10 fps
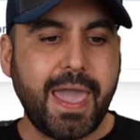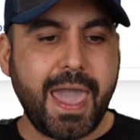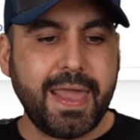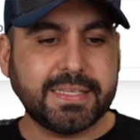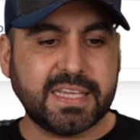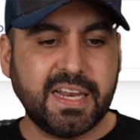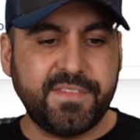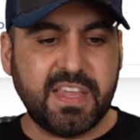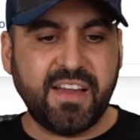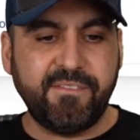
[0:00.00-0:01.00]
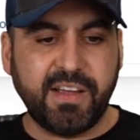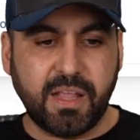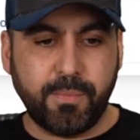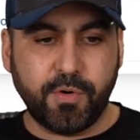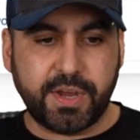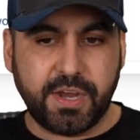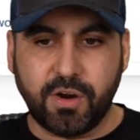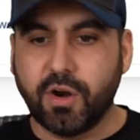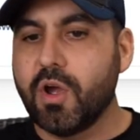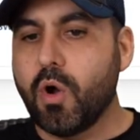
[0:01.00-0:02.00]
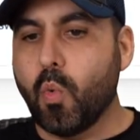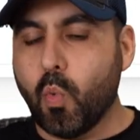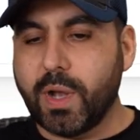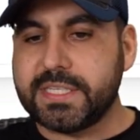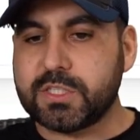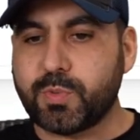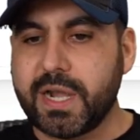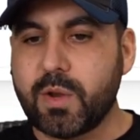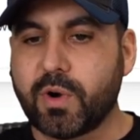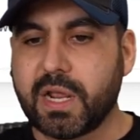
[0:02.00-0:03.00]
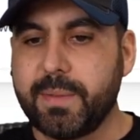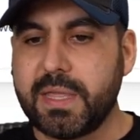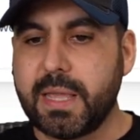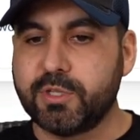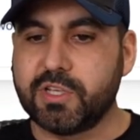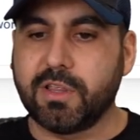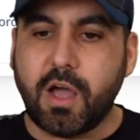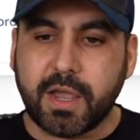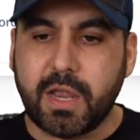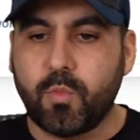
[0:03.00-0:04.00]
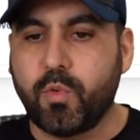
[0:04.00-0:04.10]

and it's gonna be available here. Once it's ready, we're gonna be able to log in